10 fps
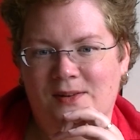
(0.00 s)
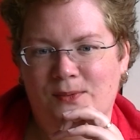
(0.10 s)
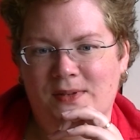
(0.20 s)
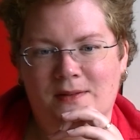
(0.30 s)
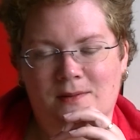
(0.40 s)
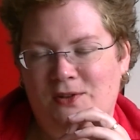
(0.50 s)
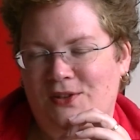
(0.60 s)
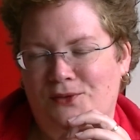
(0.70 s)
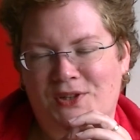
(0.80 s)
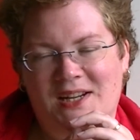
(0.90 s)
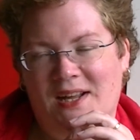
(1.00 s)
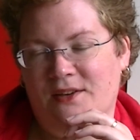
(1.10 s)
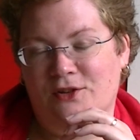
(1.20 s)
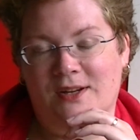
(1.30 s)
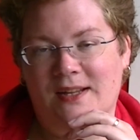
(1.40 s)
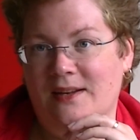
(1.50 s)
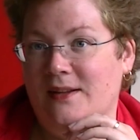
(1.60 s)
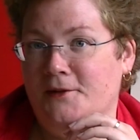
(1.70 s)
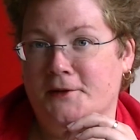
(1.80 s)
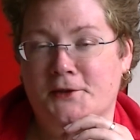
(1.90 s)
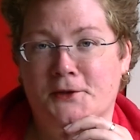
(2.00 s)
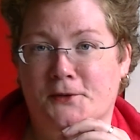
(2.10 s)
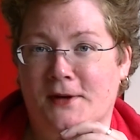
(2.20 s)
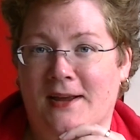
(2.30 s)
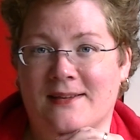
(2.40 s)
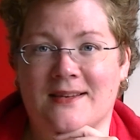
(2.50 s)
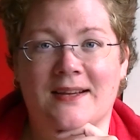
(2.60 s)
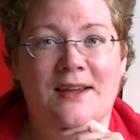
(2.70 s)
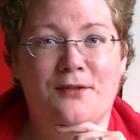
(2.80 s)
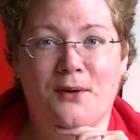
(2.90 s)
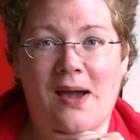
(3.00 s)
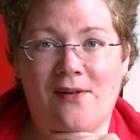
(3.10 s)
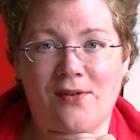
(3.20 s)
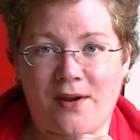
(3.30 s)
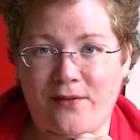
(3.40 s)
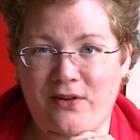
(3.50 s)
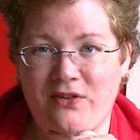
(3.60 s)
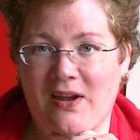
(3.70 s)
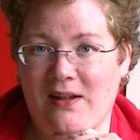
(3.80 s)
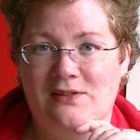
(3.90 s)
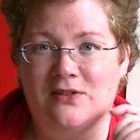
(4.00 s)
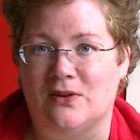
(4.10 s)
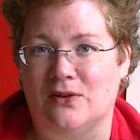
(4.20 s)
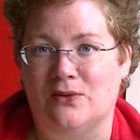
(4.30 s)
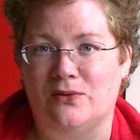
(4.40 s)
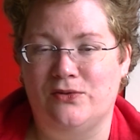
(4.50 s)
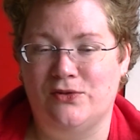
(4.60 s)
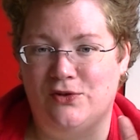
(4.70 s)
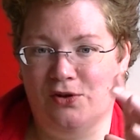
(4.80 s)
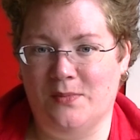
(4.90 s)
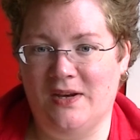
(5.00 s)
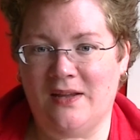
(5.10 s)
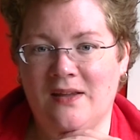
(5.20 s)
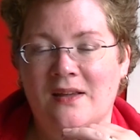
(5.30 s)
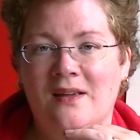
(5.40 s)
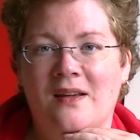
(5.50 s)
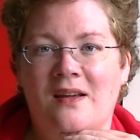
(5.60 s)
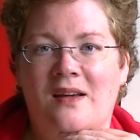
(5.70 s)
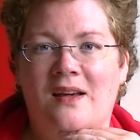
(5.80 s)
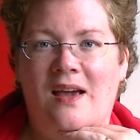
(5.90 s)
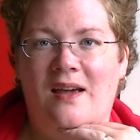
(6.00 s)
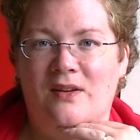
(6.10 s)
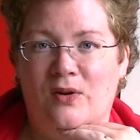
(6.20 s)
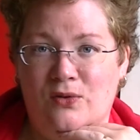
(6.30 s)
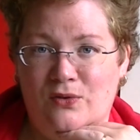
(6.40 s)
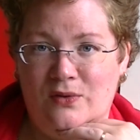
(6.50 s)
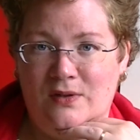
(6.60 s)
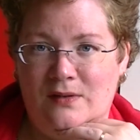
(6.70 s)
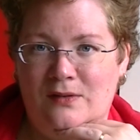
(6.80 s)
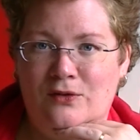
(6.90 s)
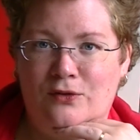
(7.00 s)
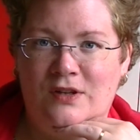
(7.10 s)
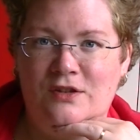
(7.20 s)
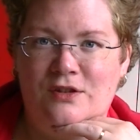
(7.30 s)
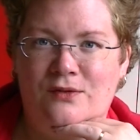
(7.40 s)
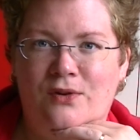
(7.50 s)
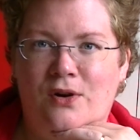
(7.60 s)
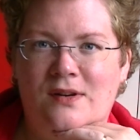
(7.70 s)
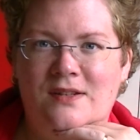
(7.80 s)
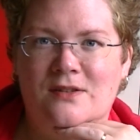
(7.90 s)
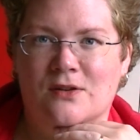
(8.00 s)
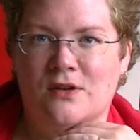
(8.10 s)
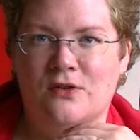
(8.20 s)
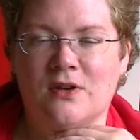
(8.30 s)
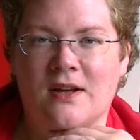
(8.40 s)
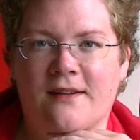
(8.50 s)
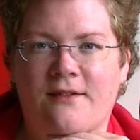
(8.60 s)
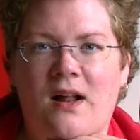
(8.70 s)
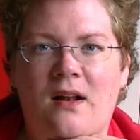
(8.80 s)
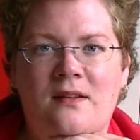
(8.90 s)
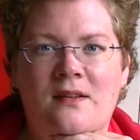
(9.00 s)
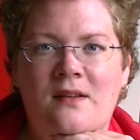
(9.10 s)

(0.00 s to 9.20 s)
we, we really enjoyed it. It was so relaxing. If you ever have the chance to go to Germany and go to the Thuringian forest or the Thüringer Wald